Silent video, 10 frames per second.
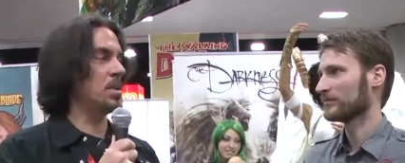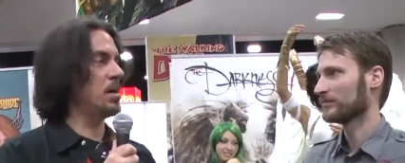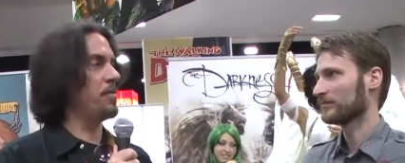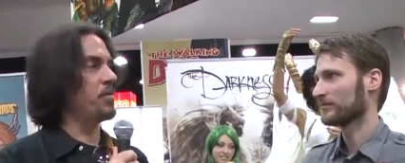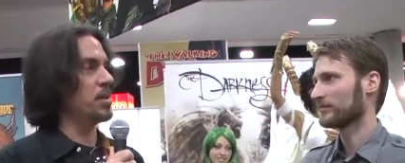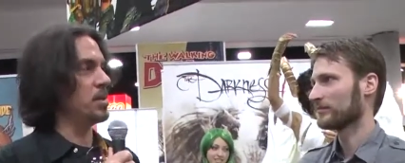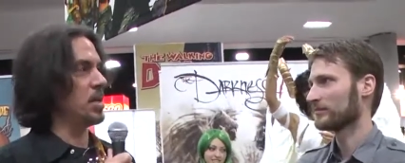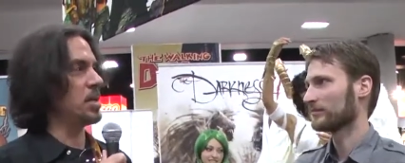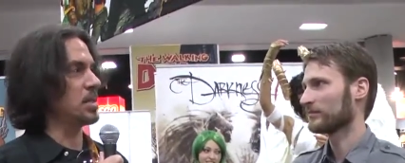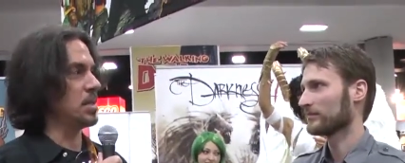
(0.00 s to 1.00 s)
Speaker 1: love for the
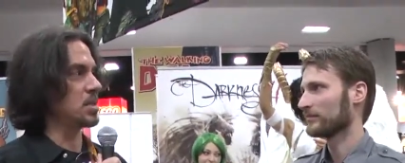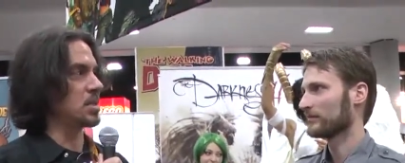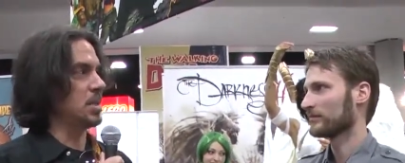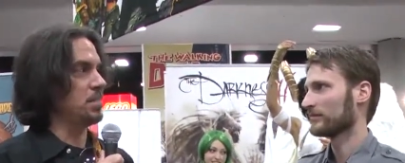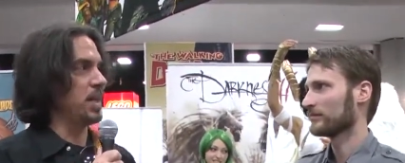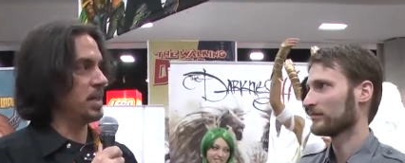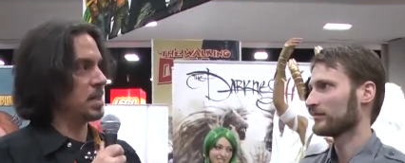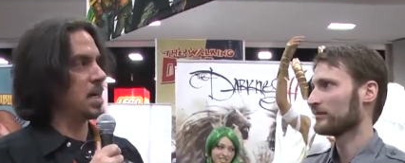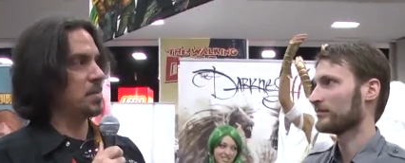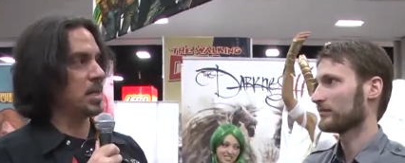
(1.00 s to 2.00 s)
darkness at
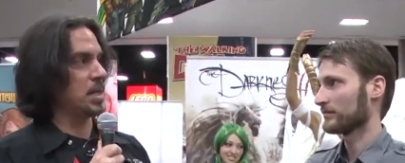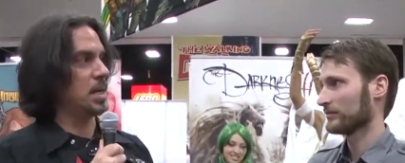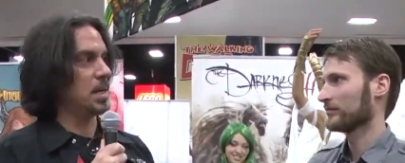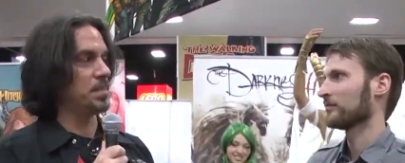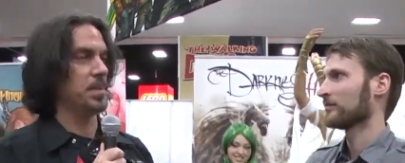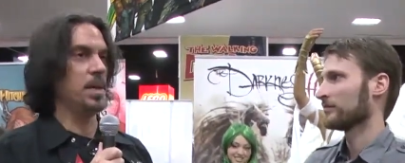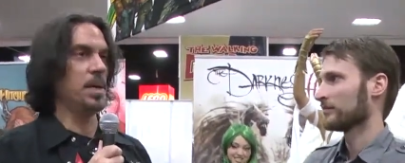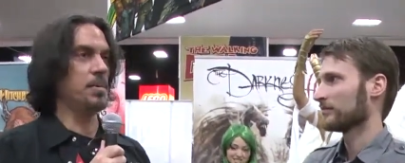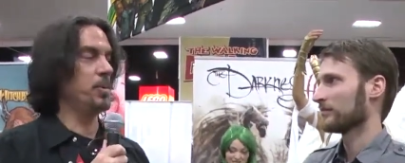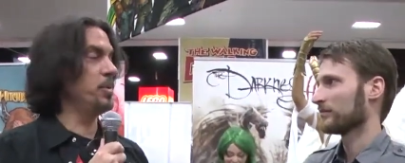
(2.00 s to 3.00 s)
Comic Con.
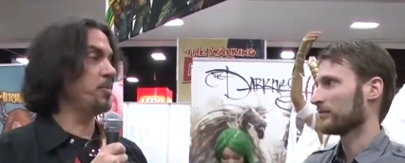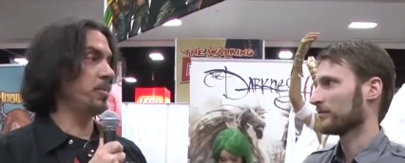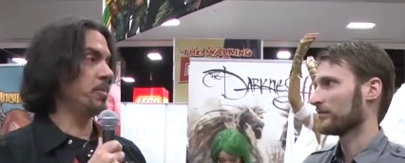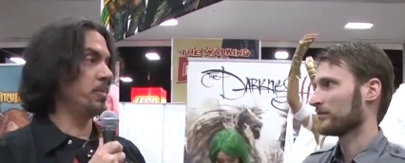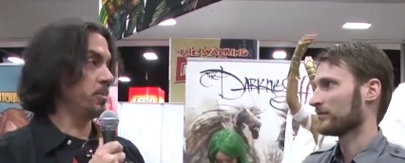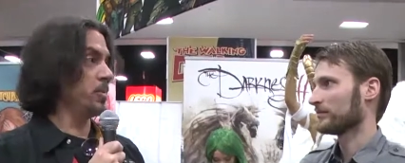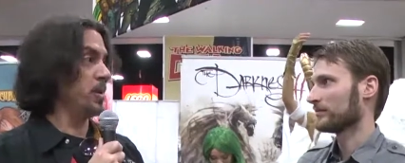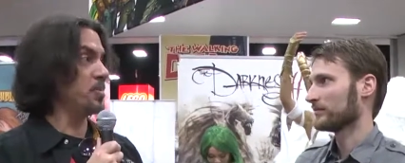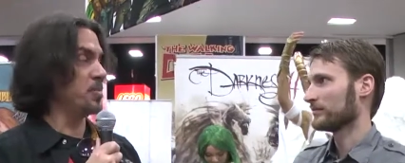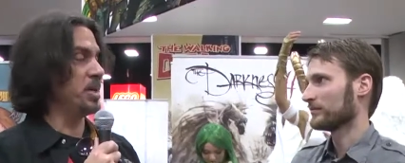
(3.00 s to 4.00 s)
Uh, when
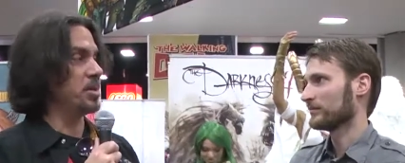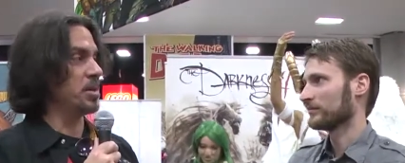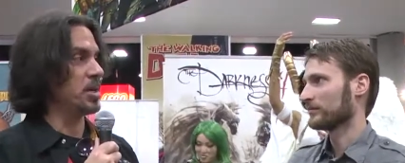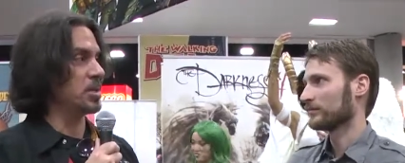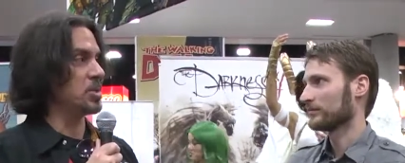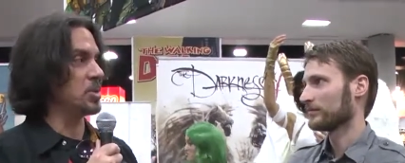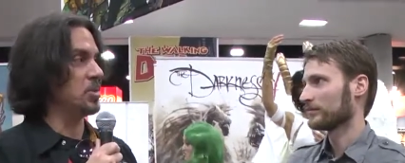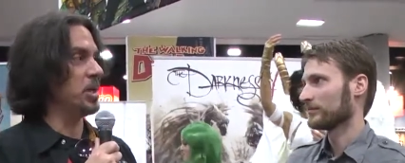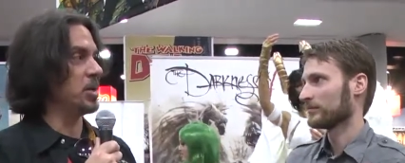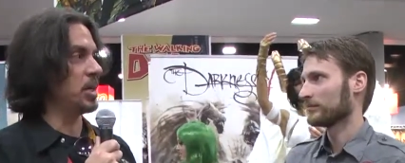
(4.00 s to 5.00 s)
we premiered The Darkness
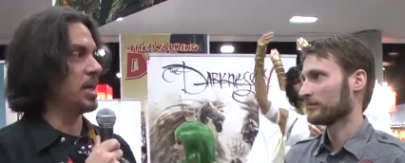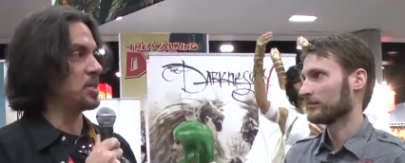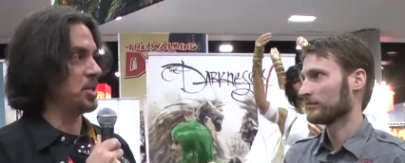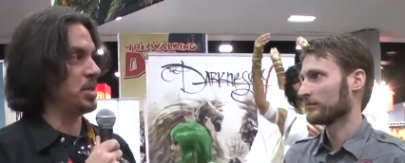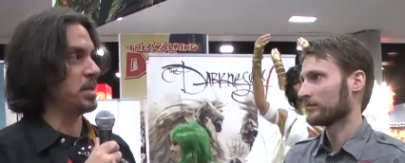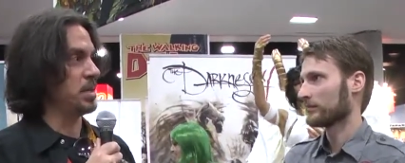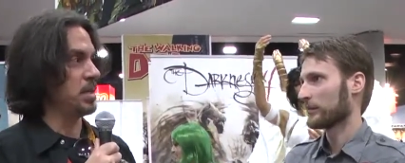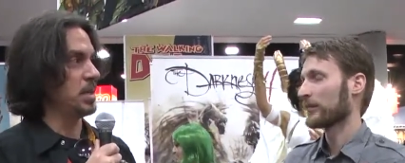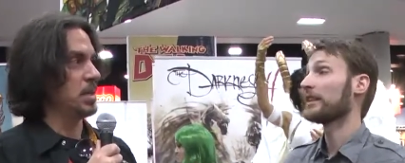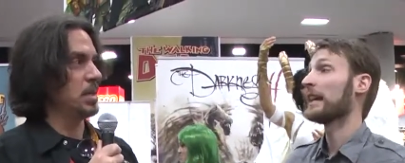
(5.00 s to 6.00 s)
2 here last year,
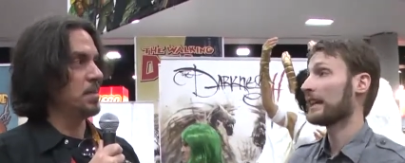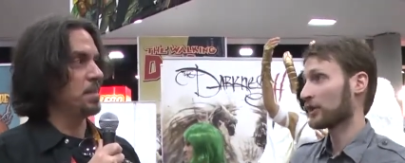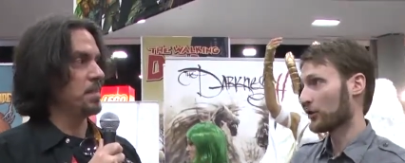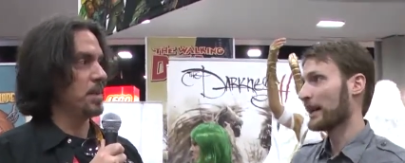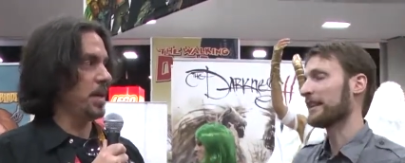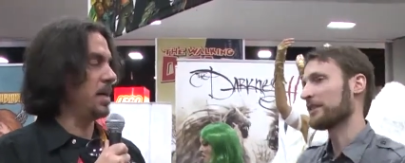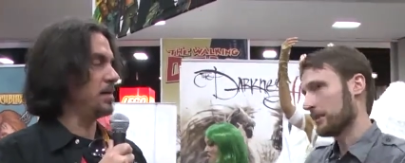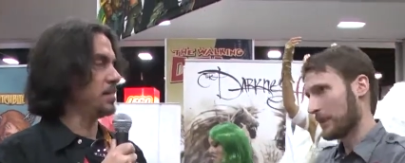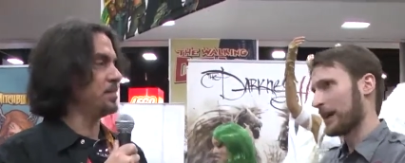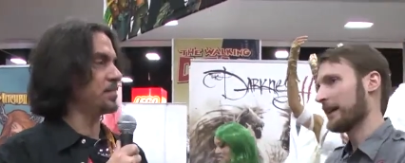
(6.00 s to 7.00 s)
Speaker 2: yeah, that's right.
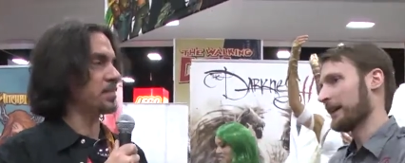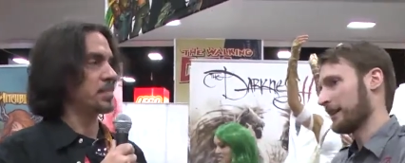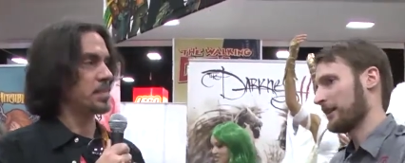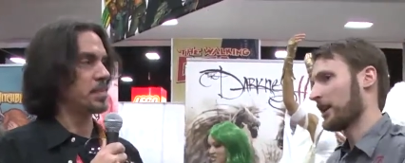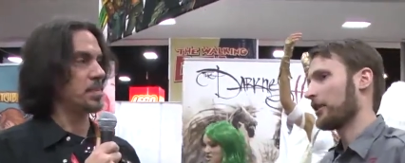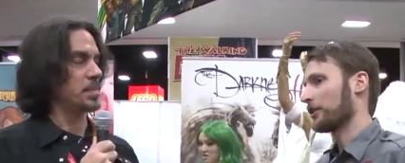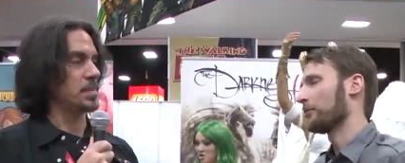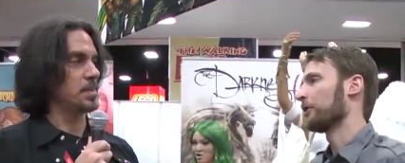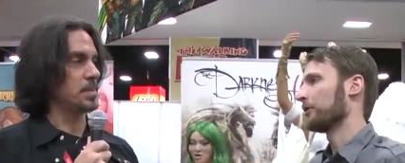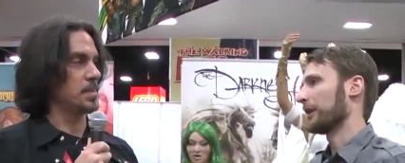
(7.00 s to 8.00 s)
Yeah. My uh, the other
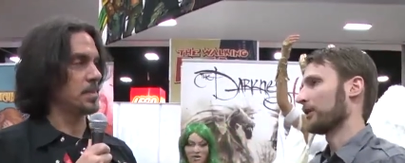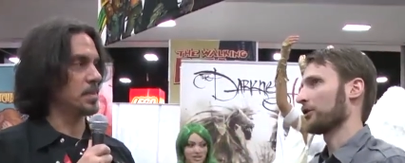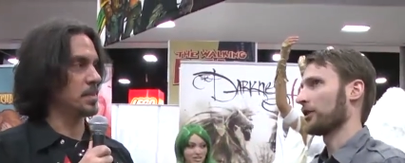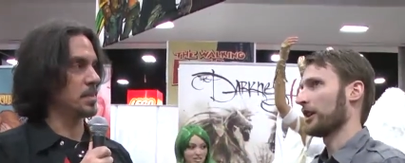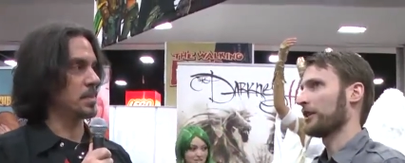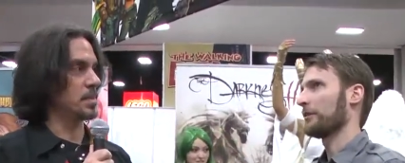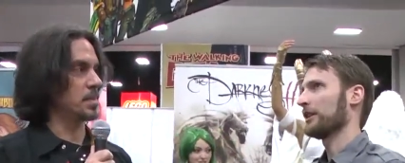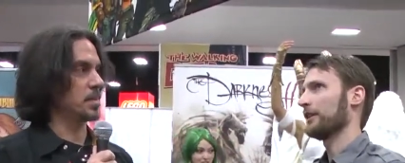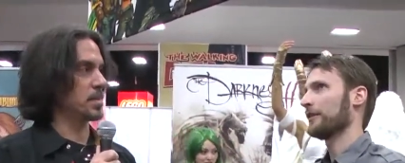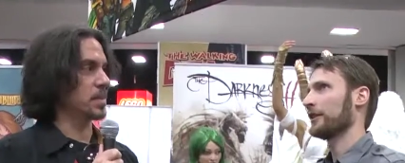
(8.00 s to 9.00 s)
community manager, I
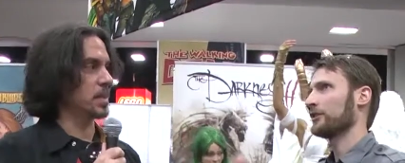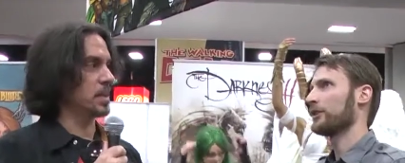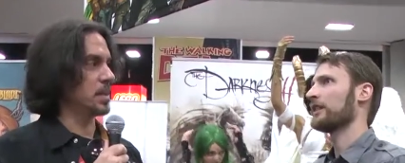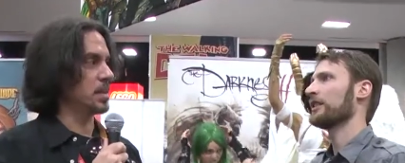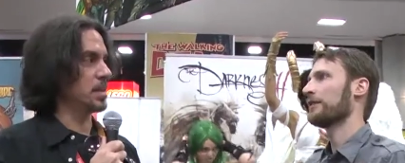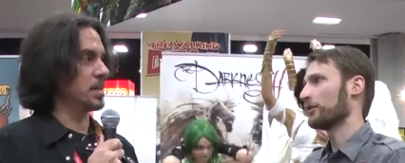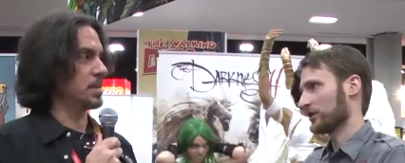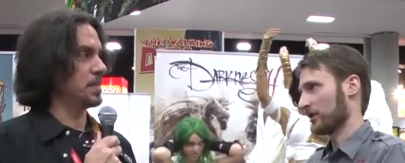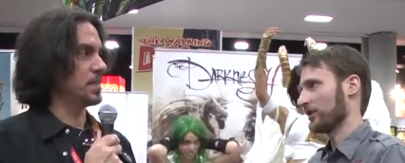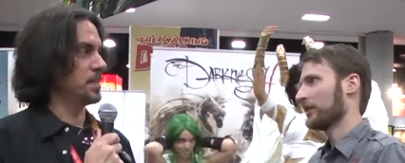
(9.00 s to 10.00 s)
believe uh, 2K David
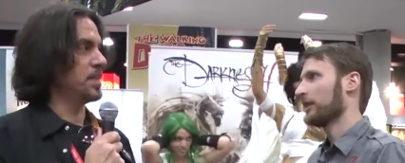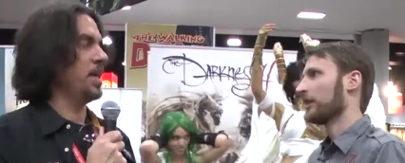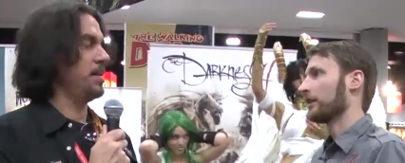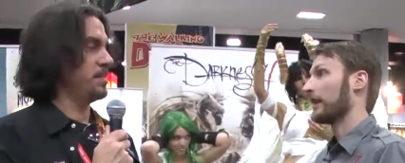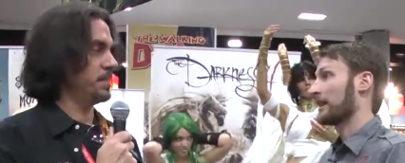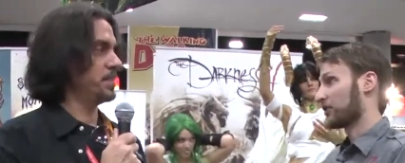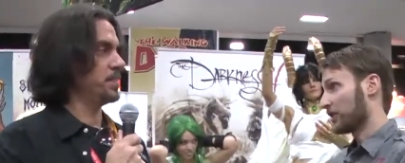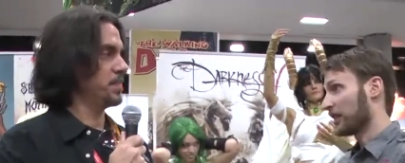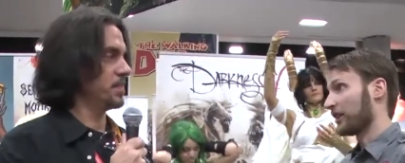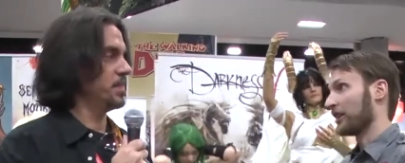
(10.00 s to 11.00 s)
was here yeah. last
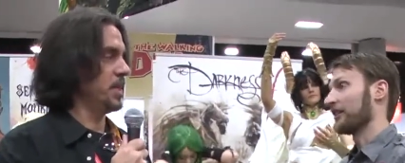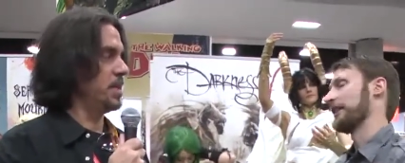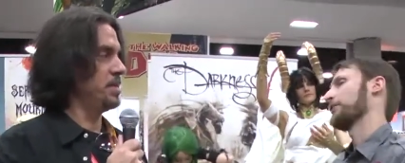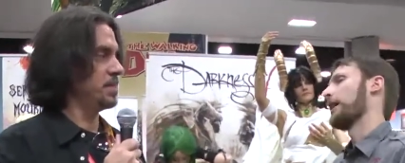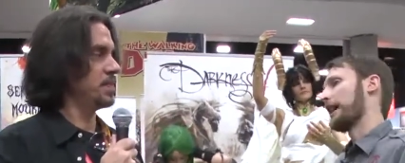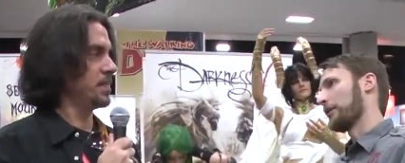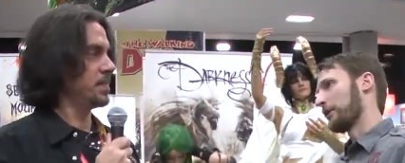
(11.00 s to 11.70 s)
year, uh-huh. that's why I